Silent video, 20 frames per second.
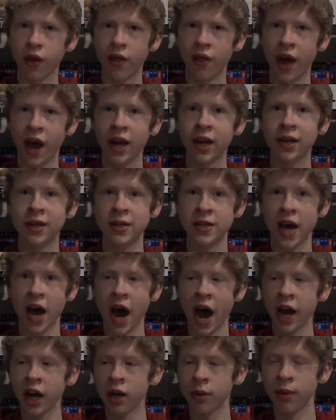That is
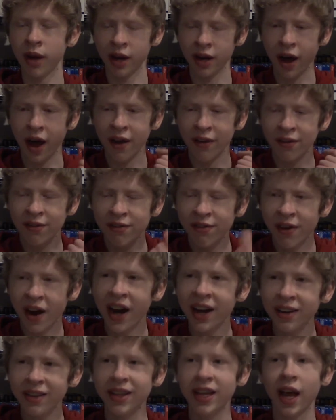Iron Man. I
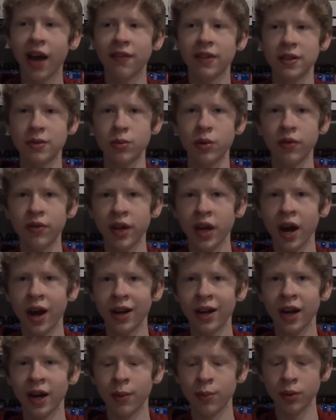finally have this movie
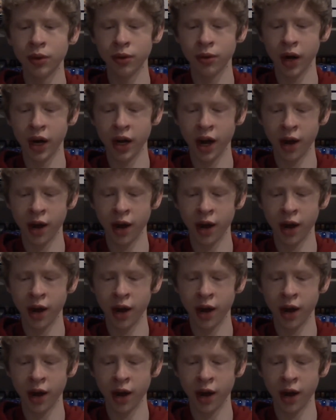on Blu-ray.